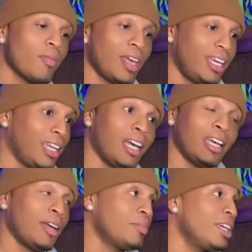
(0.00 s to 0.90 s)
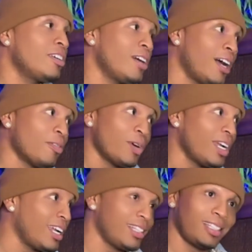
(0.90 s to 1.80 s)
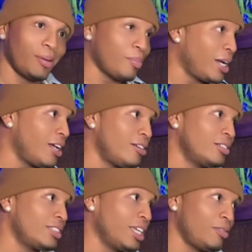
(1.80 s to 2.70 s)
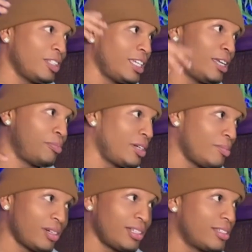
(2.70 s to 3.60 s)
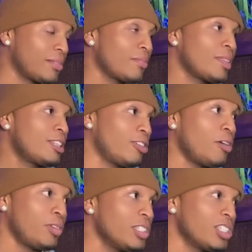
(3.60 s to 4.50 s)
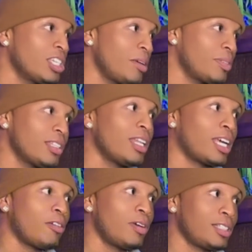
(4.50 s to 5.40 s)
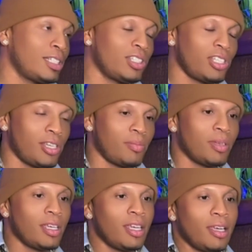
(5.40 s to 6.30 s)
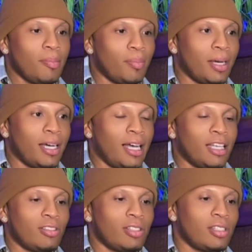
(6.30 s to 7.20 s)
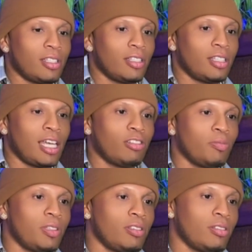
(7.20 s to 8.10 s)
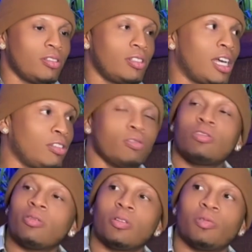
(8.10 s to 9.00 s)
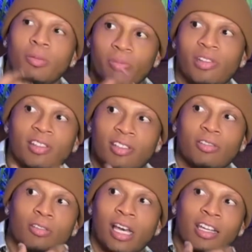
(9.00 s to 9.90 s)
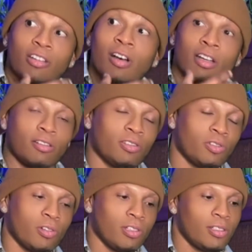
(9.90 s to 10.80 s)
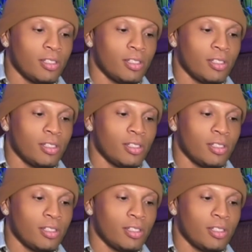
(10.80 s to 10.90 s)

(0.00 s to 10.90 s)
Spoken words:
And I'm telling you, I ran like 10 miles every day pretty much. So I was in shape. It's not like I wasn't in shape, but I just had to do something with the breathing. I didn't know how to control it.